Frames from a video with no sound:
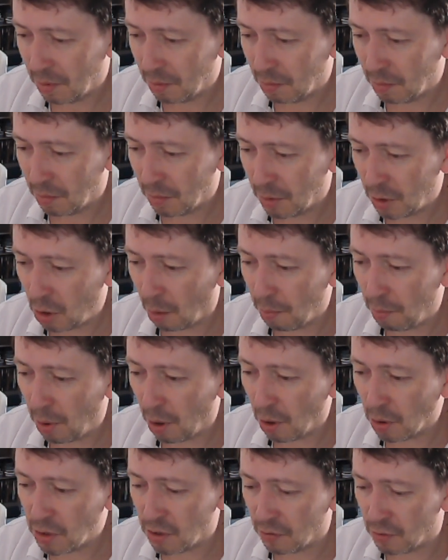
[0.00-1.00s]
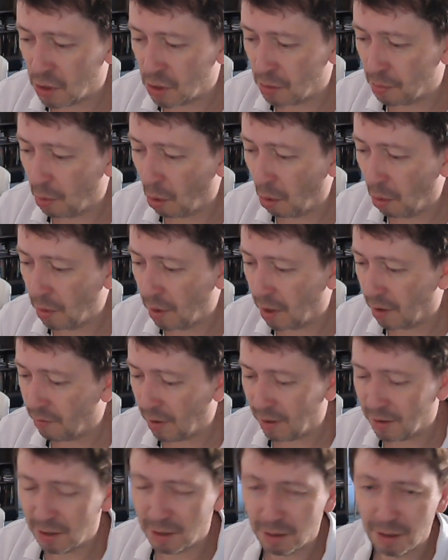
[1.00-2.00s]
it's got pods of spawn that I
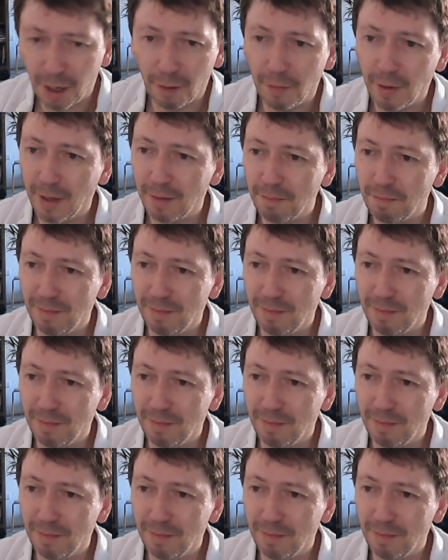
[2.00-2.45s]
just love it.